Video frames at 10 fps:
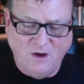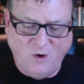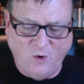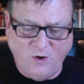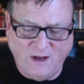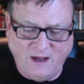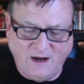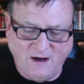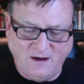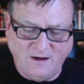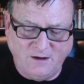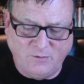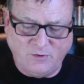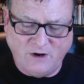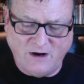organic
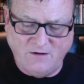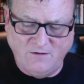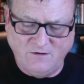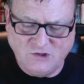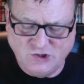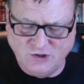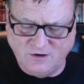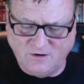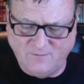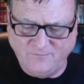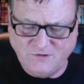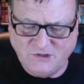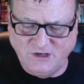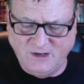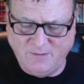brown sugar,
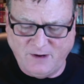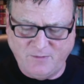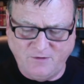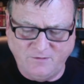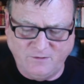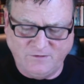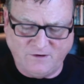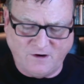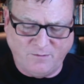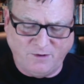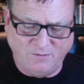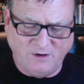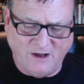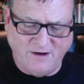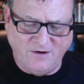chili peppers, which are
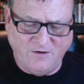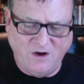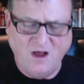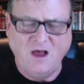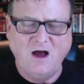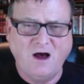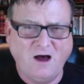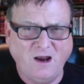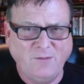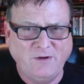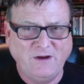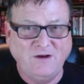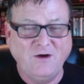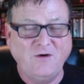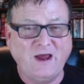poblano,
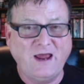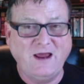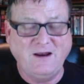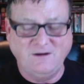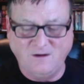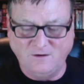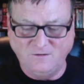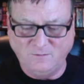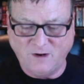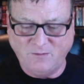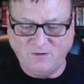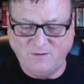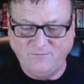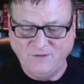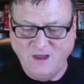jalapeno, and ghost
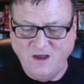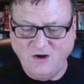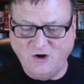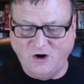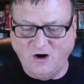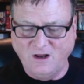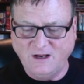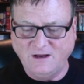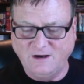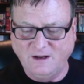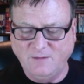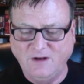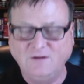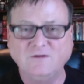pepper, garlic, lemon,